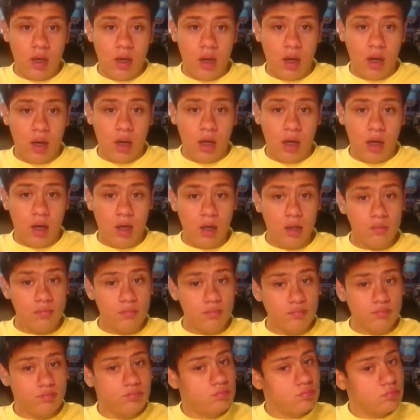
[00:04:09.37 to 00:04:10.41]

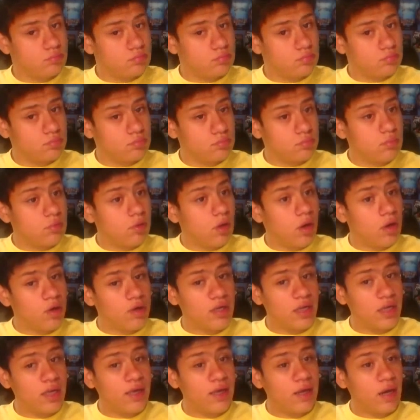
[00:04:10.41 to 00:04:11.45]

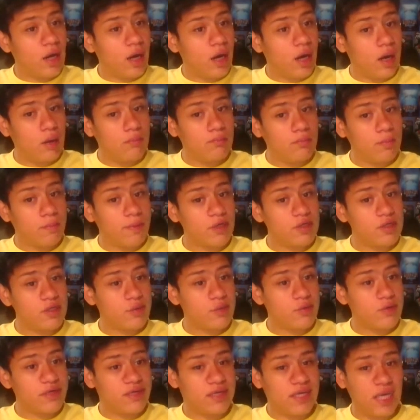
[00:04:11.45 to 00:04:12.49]
apparently
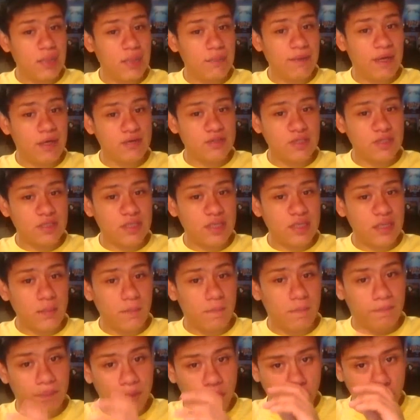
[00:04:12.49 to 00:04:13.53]
already came out
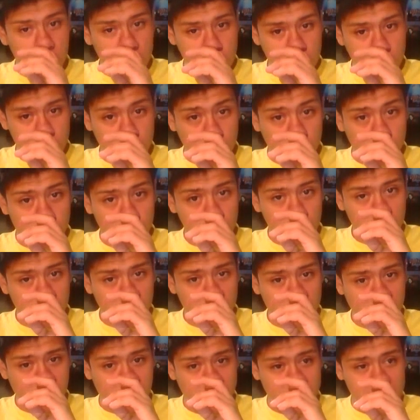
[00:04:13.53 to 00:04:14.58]
in Portugal,
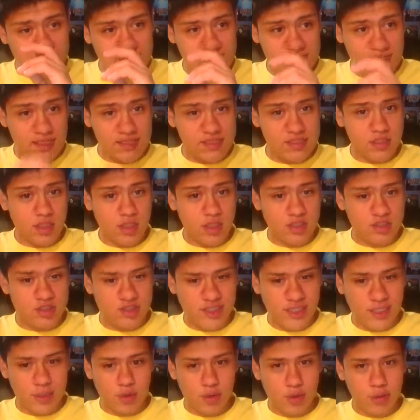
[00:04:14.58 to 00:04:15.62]
if that makes sense, on
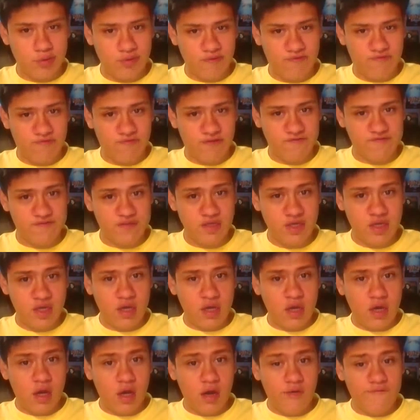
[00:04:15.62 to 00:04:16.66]
January 5th,
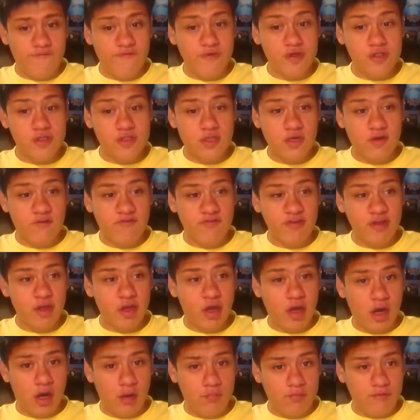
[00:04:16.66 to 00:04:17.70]
1st of
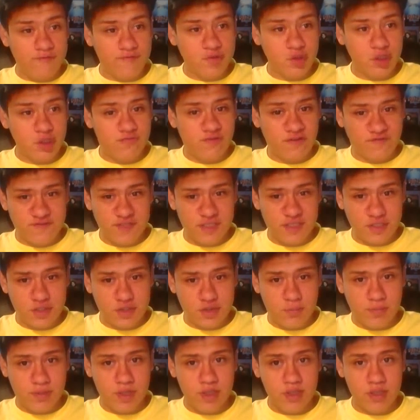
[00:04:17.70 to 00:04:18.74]
2015.
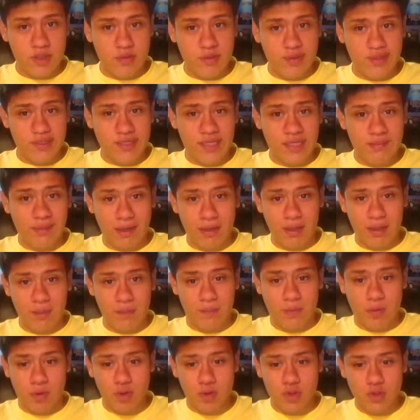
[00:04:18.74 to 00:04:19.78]
So apparently already came out in
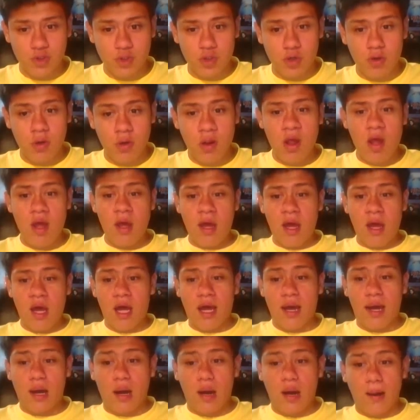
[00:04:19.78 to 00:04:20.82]
Portugal.
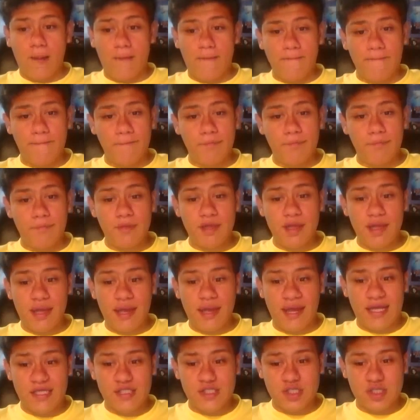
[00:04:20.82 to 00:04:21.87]
It
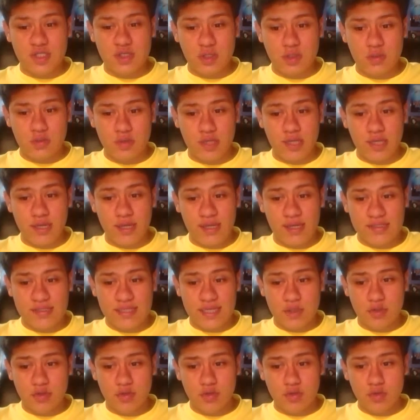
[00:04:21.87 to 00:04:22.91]
has good ratings.
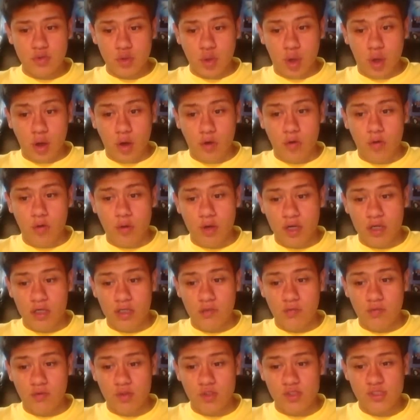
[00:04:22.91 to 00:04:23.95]
I don't know where
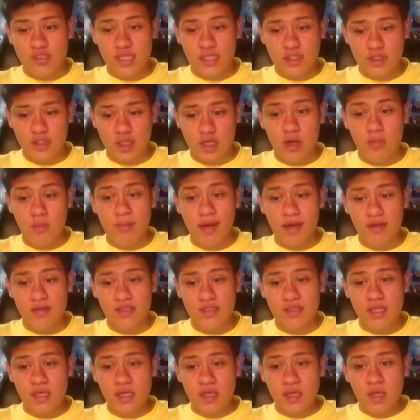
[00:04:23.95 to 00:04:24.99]
it's set to come
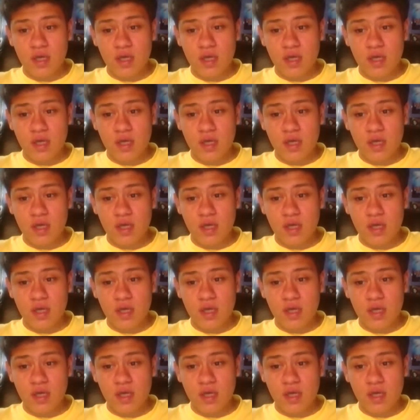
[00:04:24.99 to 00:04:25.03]
out.